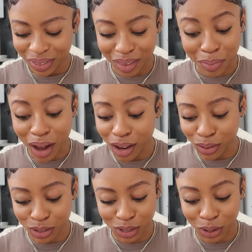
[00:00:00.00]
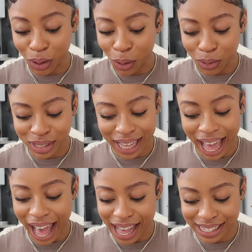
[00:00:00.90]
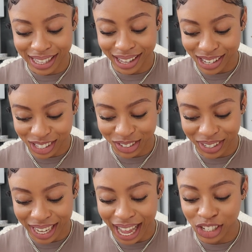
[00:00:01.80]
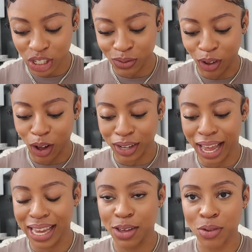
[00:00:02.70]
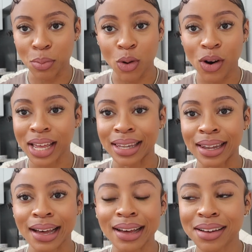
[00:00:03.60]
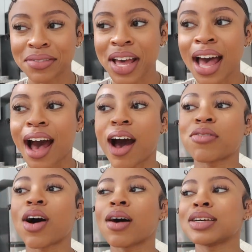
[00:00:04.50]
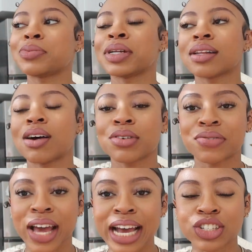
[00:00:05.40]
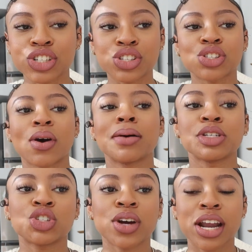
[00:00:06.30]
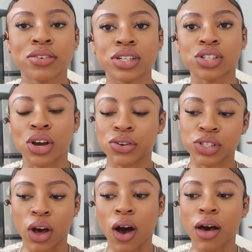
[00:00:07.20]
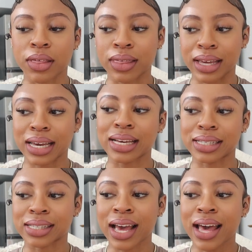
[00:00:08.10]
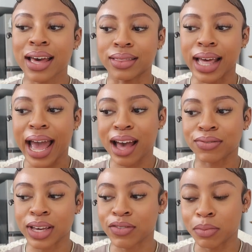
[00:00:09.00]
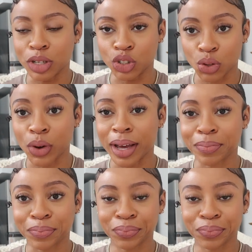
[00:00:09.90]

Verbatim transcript: the models, the clothes, the hats, the history, I just fall, like, even more in love. I've always been in love with fashion, so I'm just trying to return to all the things that have given me joy